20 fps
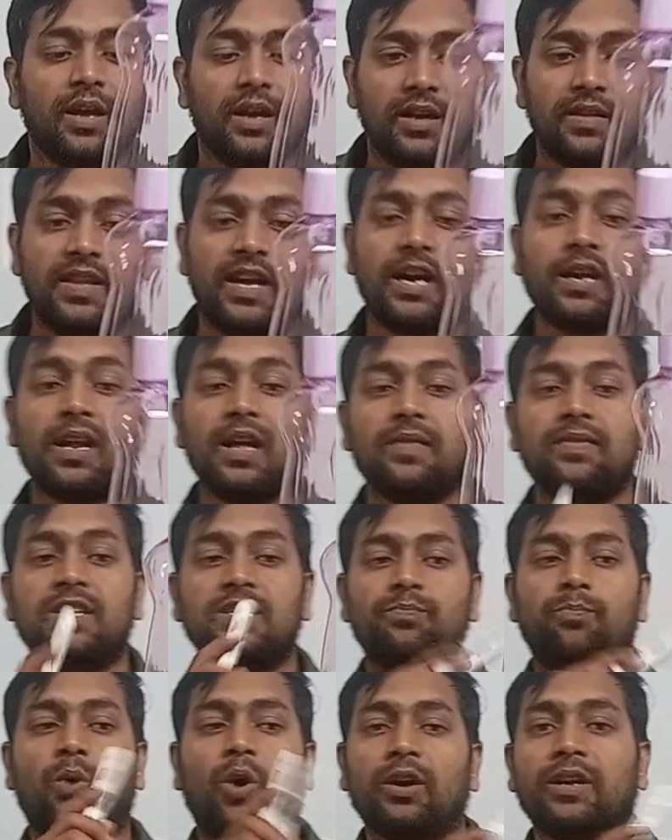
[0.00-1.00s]
in that this
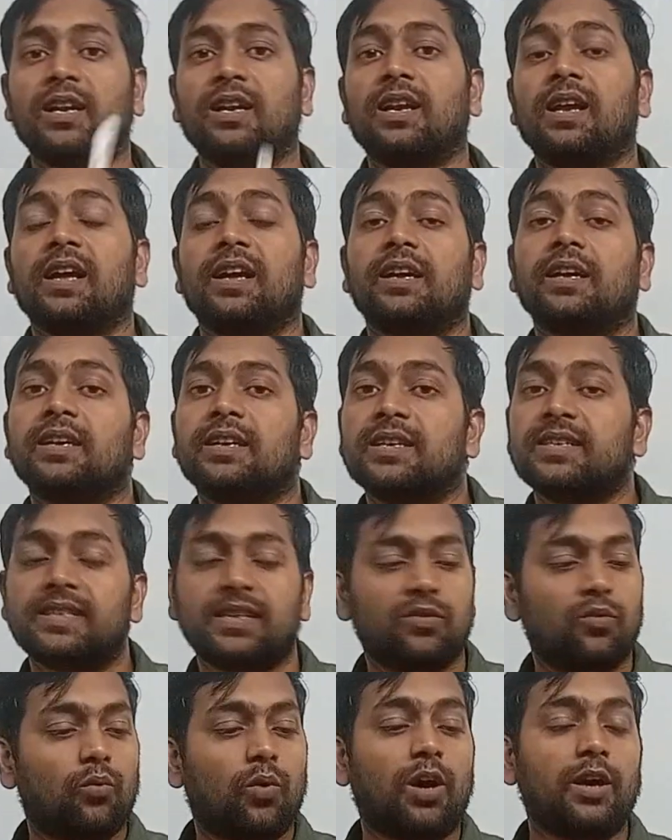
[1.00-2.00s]
bottle
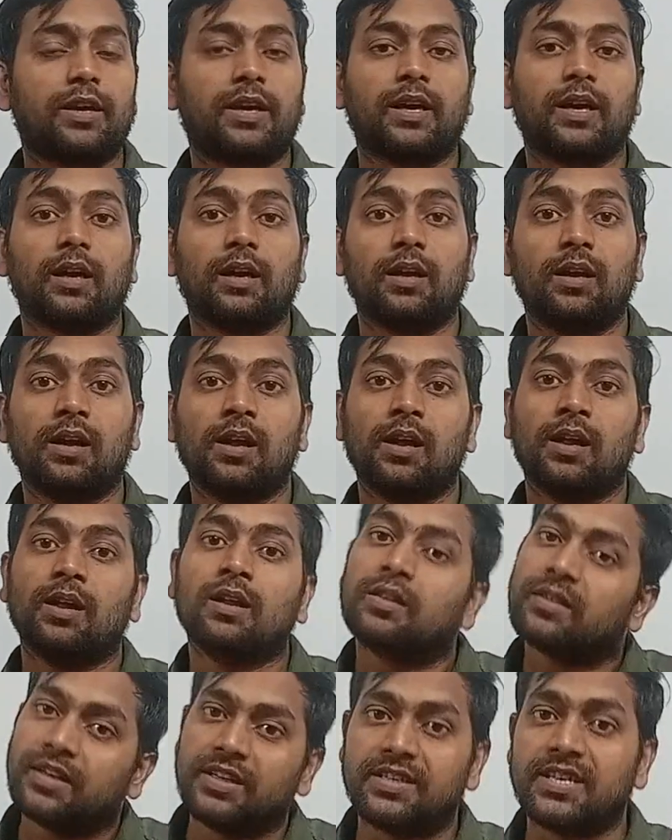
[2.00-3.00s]
is
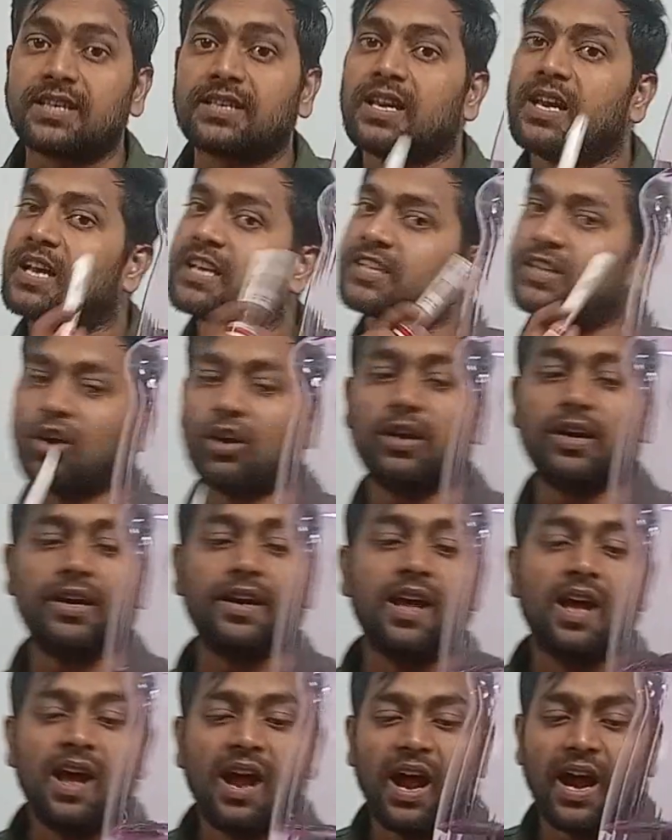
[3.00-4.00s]
water, this is a
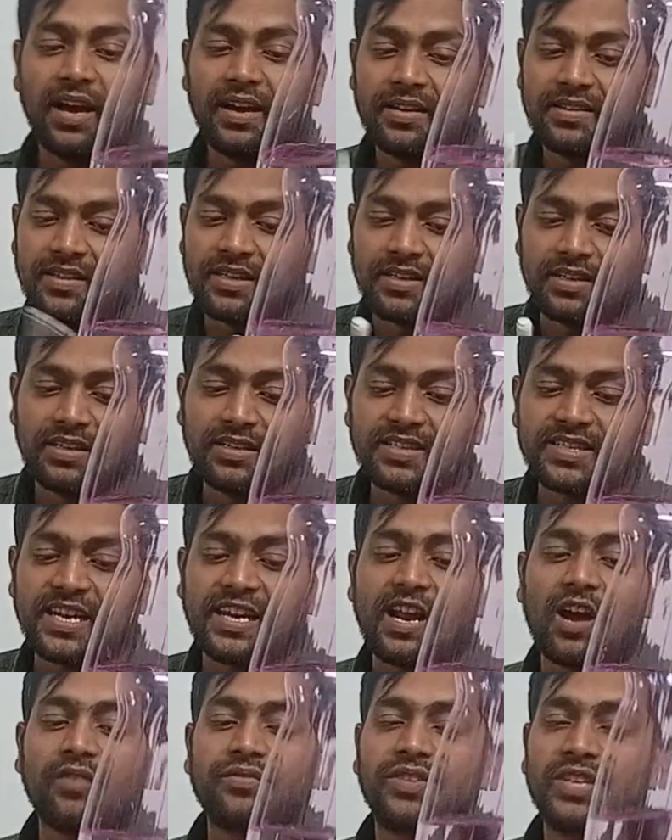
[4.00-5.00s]
solid, and the
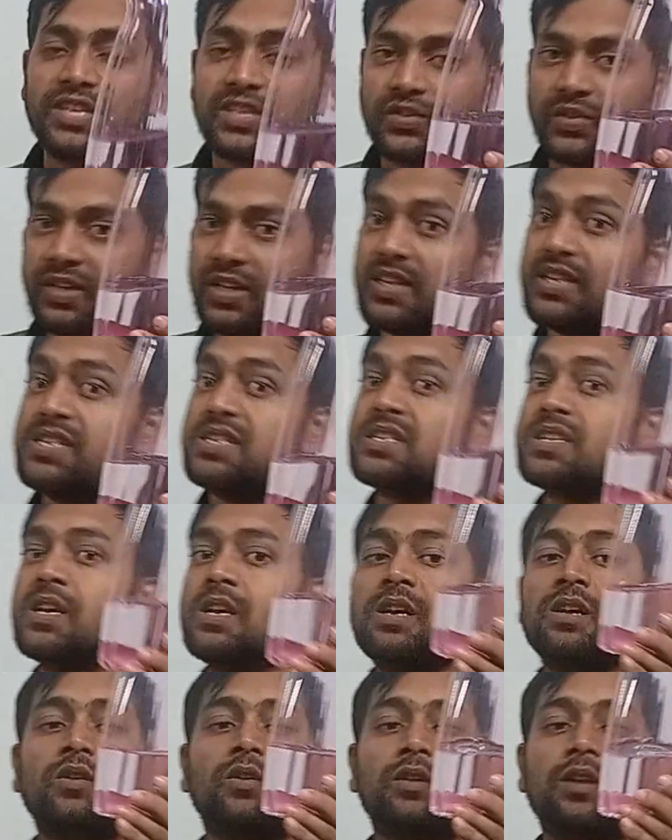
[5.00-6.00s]
inside of this is
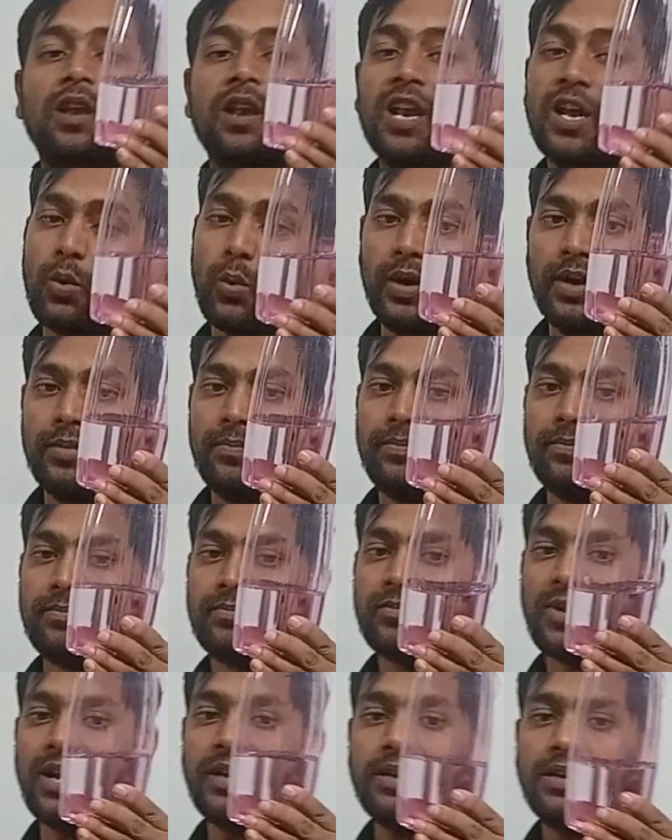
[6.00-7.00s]

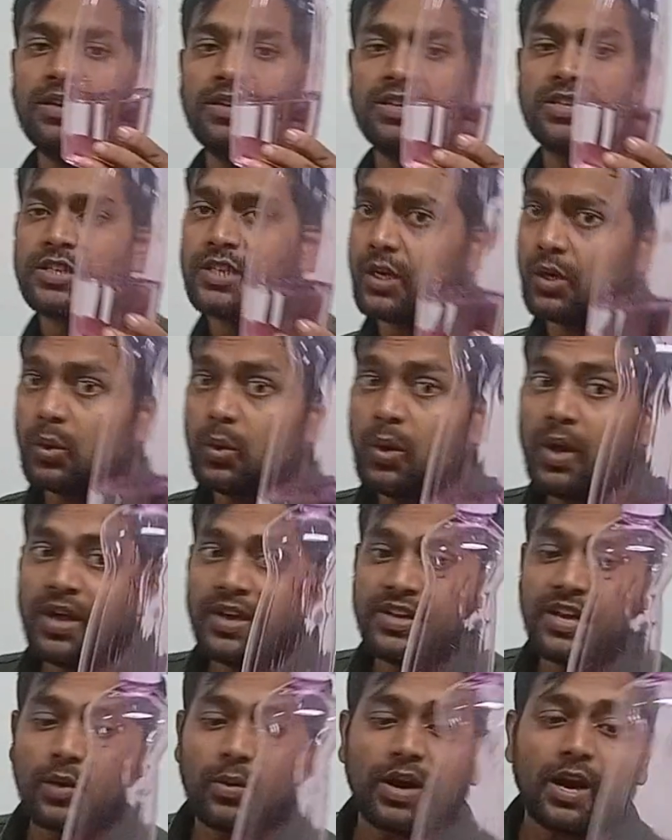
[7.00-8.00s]
liquid, right? So
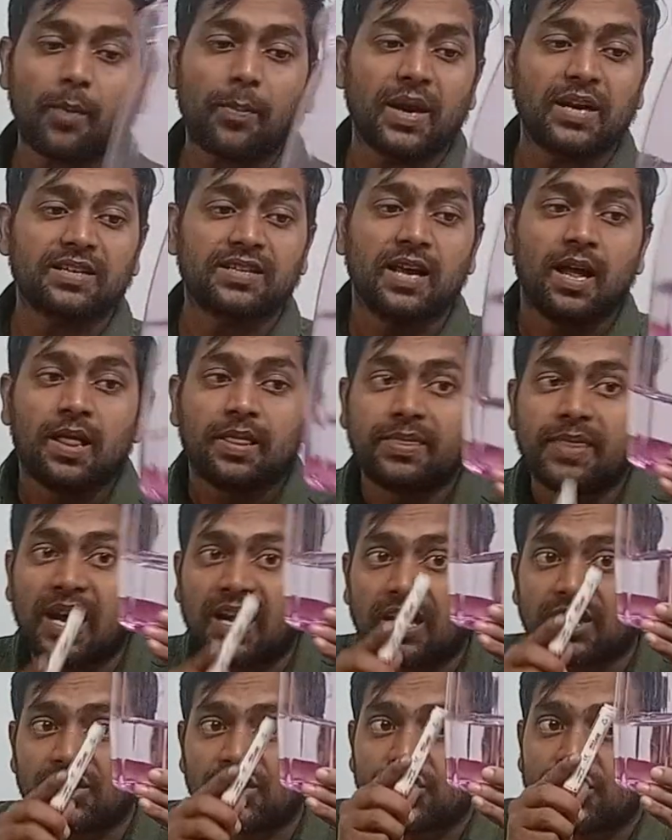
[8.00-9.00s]
here what happens,
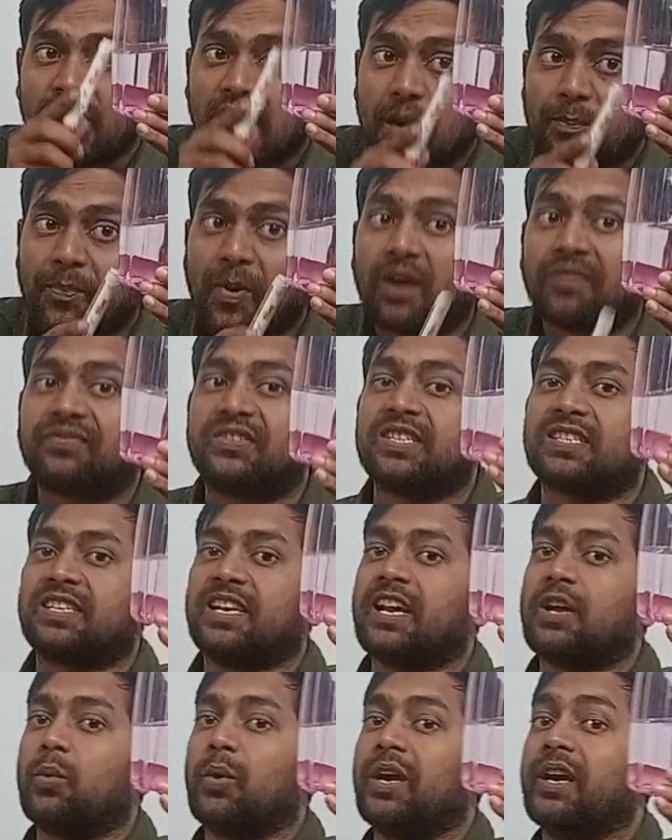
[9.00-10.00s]
the shape of this
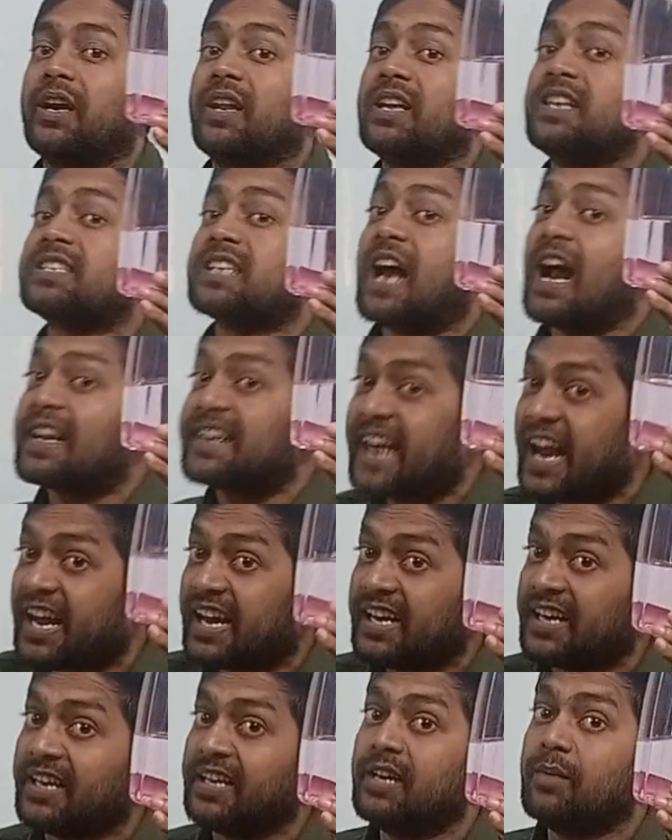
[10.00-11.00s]
liquid is
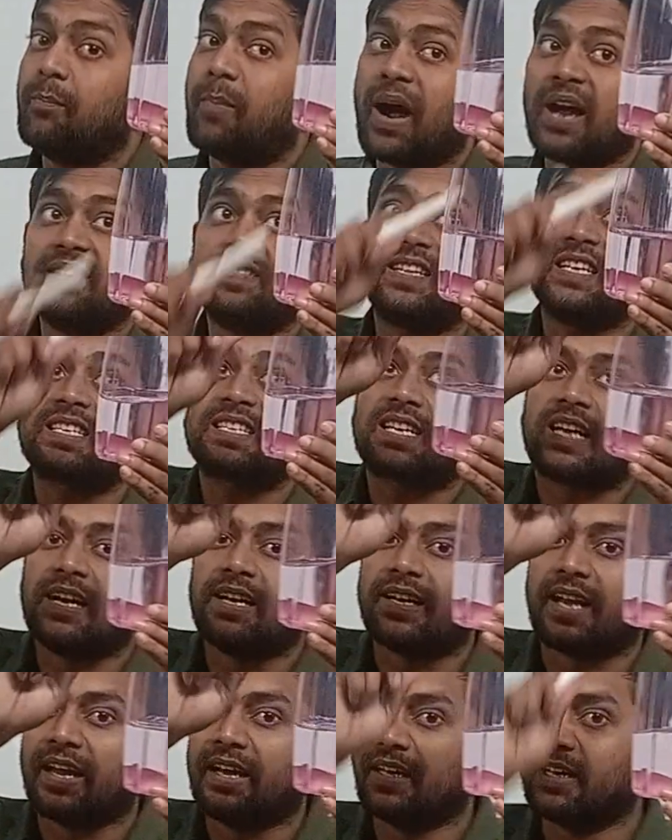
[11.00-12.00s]
attained by this
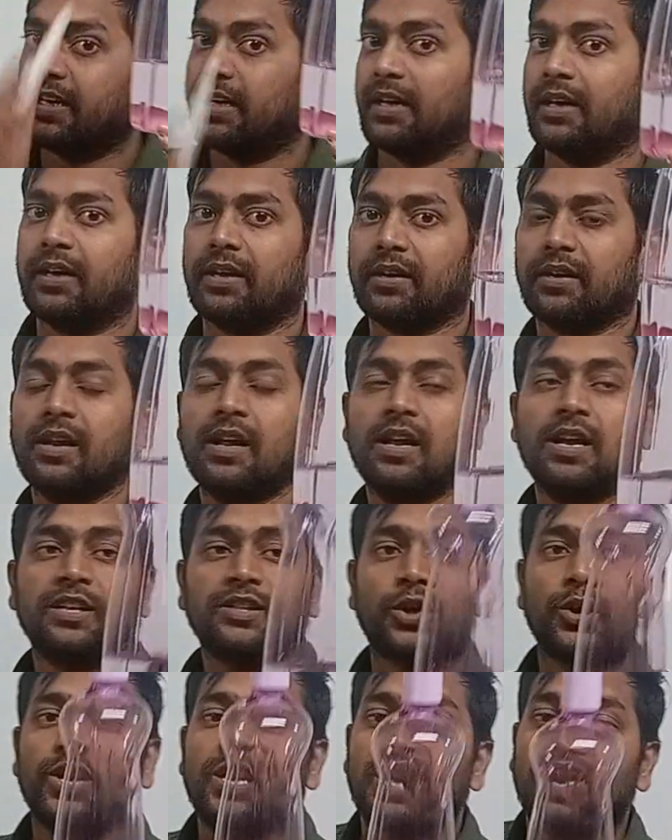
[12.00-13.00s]
container.
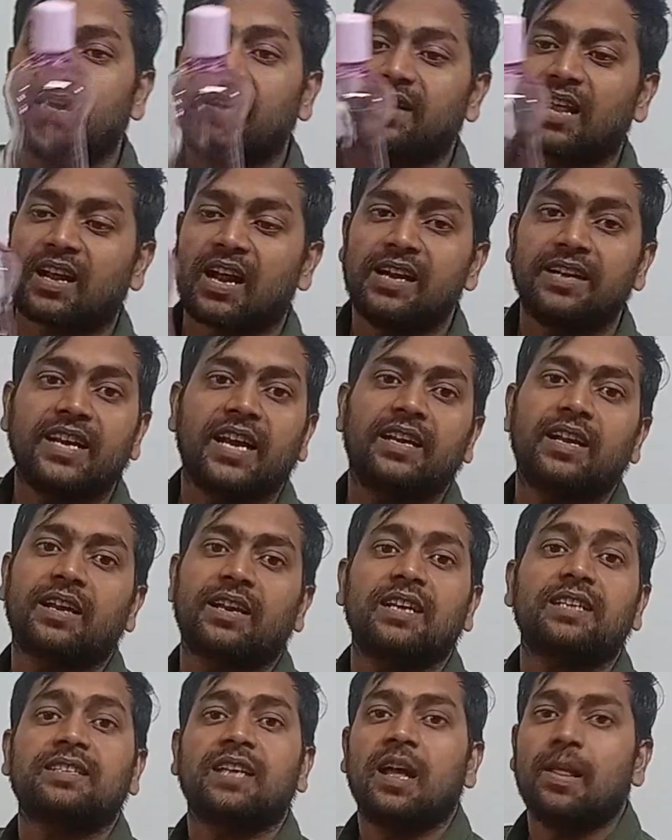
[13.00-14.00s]
So here the container
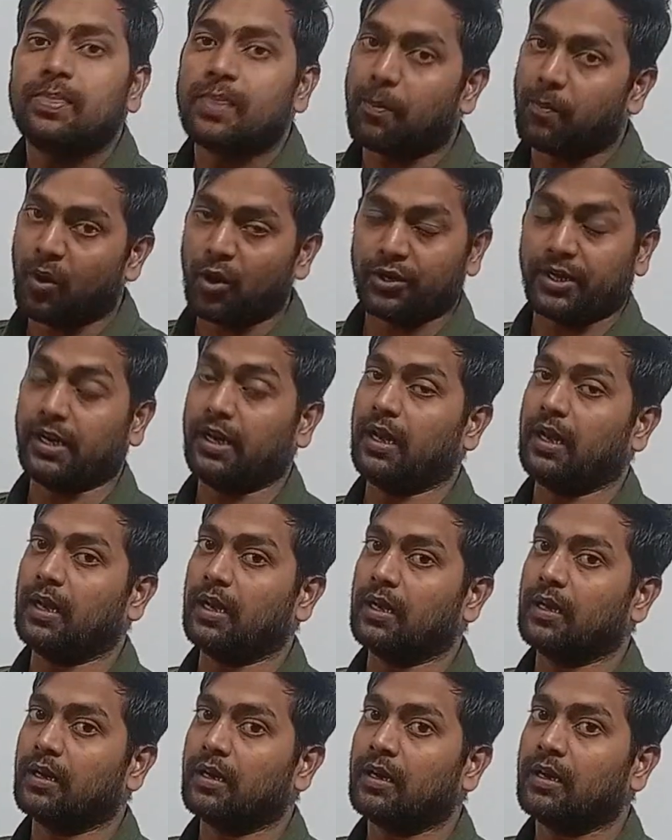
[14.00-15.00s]
is the
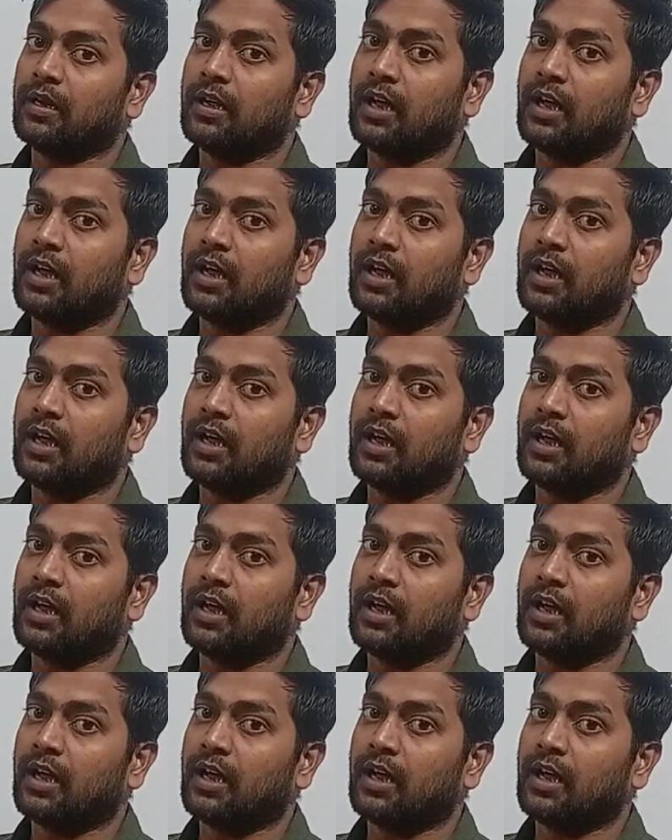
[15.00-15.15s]
bottle.